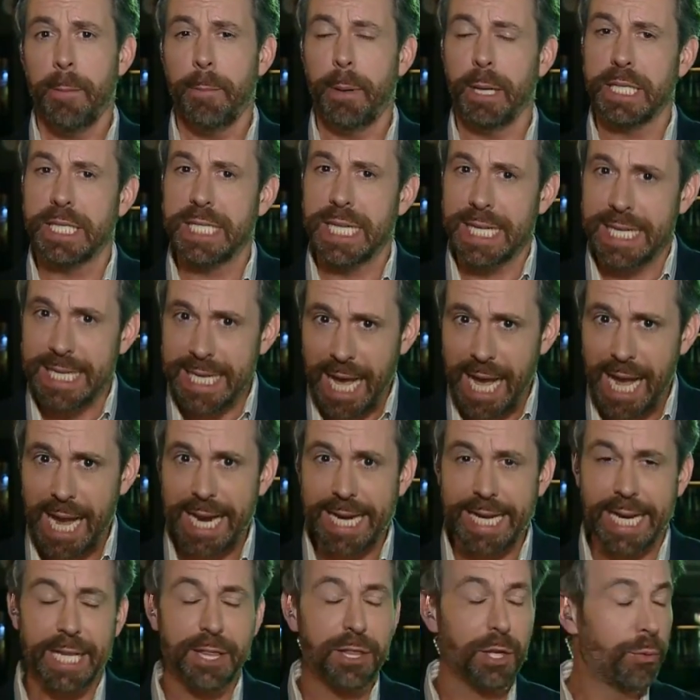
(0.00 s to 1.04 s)
But
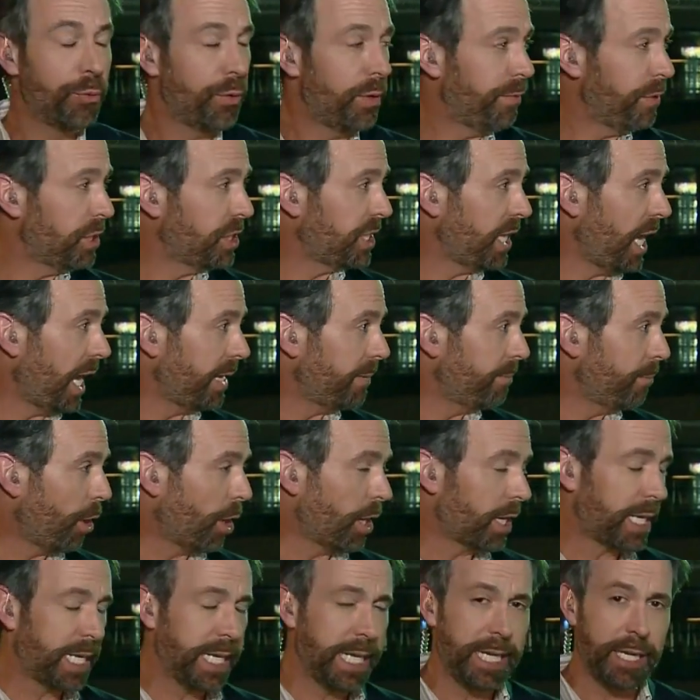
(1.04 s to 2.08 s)
tonight at the Riverside
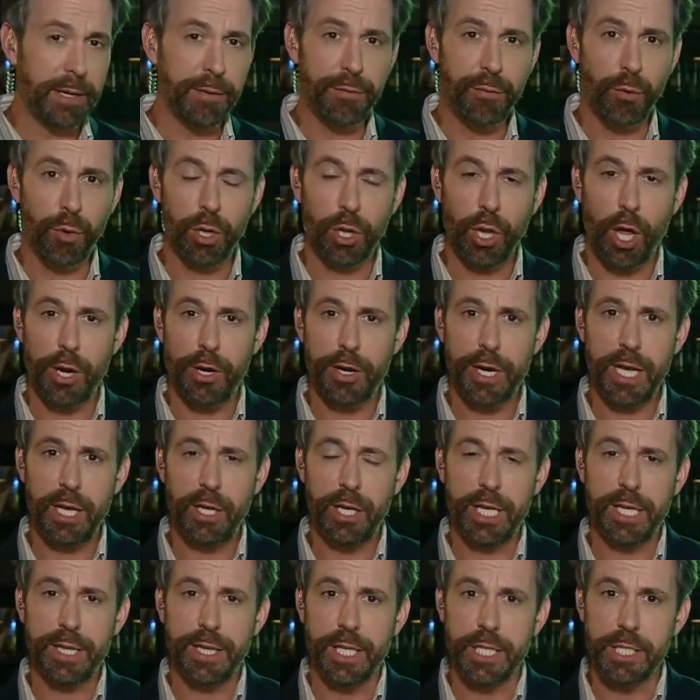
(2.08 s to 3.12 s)
Market in Fort
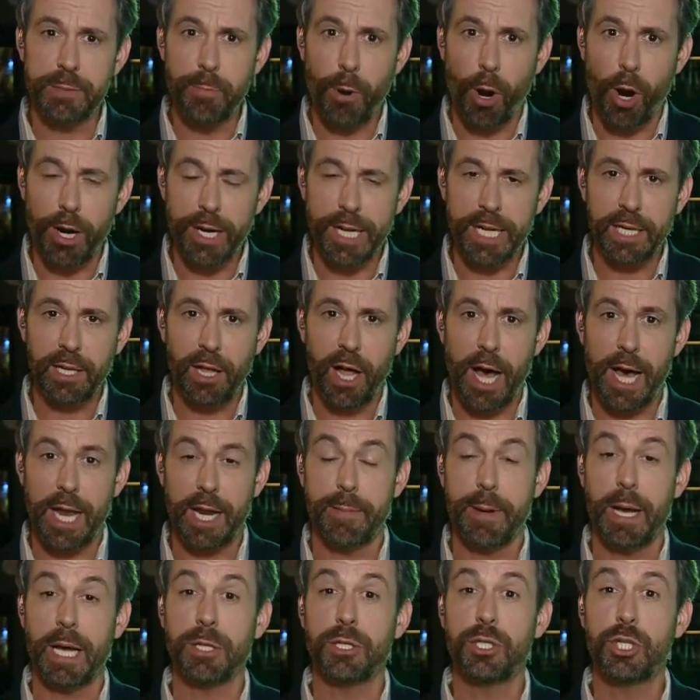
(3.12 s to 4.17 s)
Lauderdale, in this parking lot,
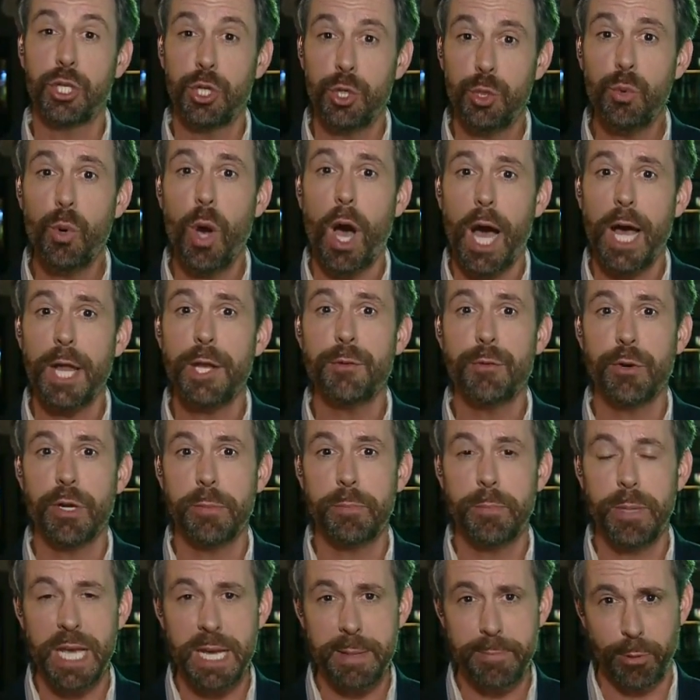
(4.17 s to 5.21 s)
about
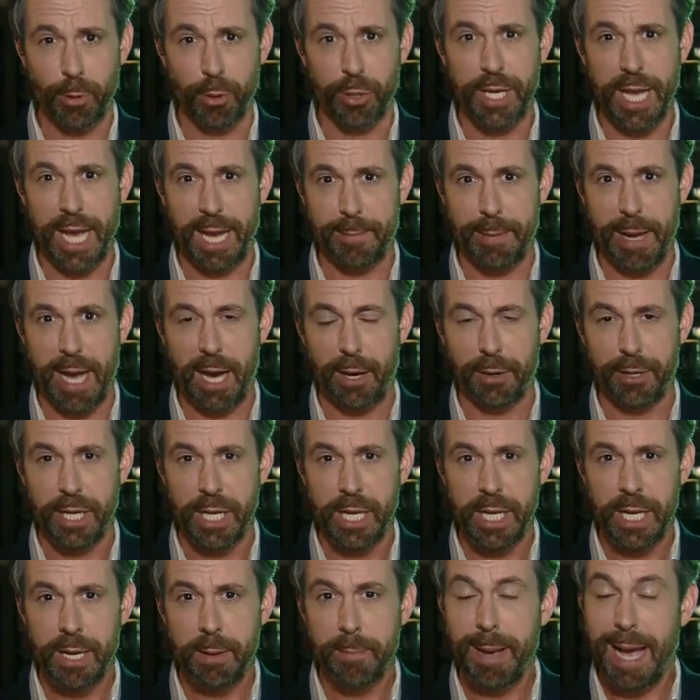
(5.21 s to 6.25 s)
200 people came out
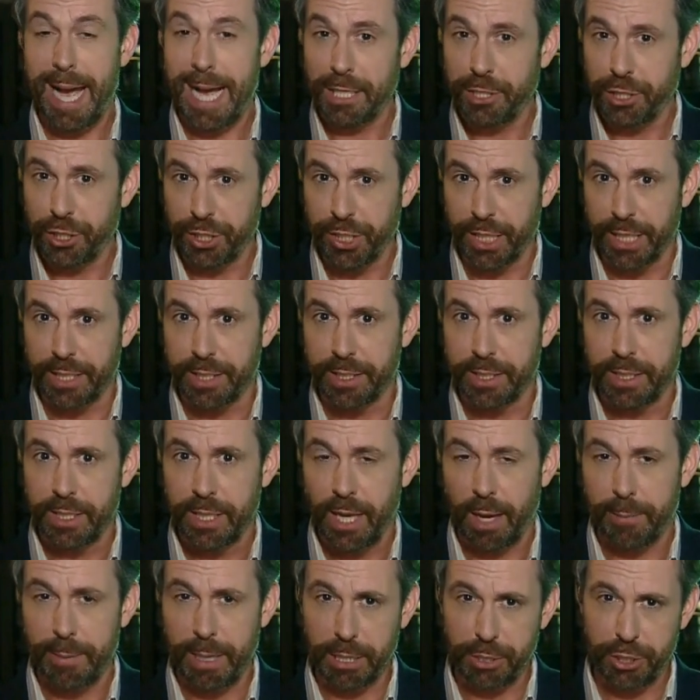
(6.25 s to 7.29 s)
passionate
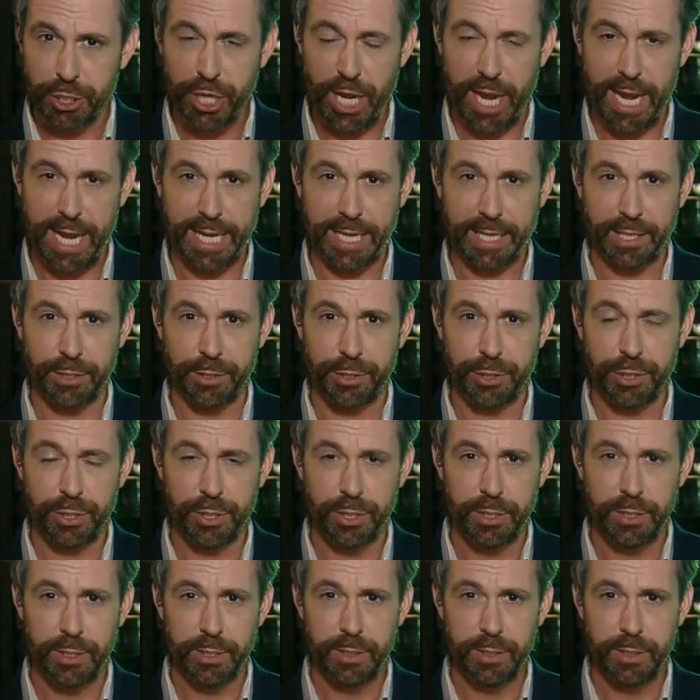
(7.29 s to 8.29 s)
about change.